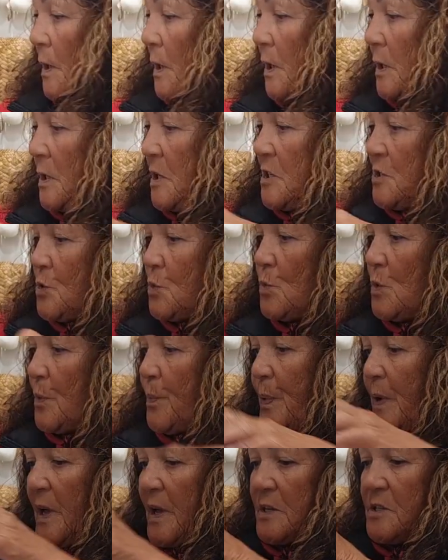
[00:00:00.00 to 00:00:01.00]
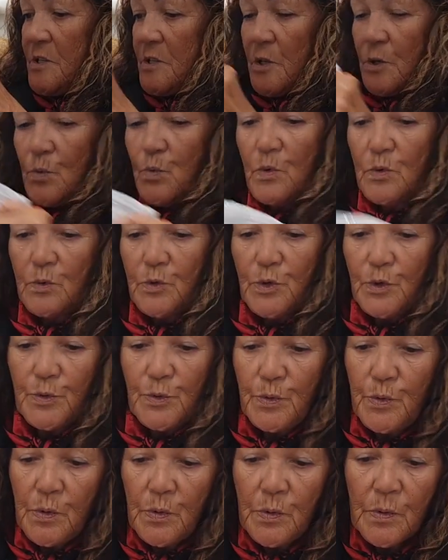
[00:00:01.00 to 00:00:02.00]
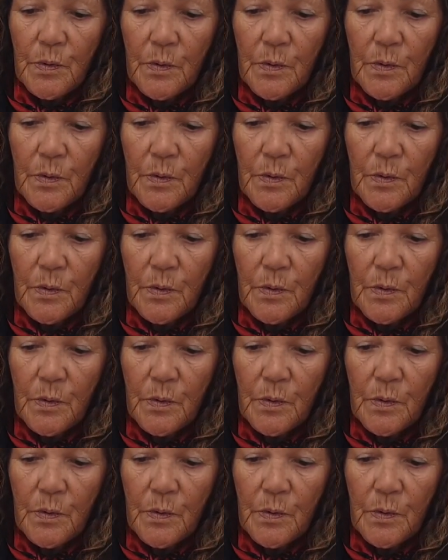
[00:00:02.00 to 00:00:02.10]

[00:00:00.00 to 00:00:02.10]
Any sort of plastic will do,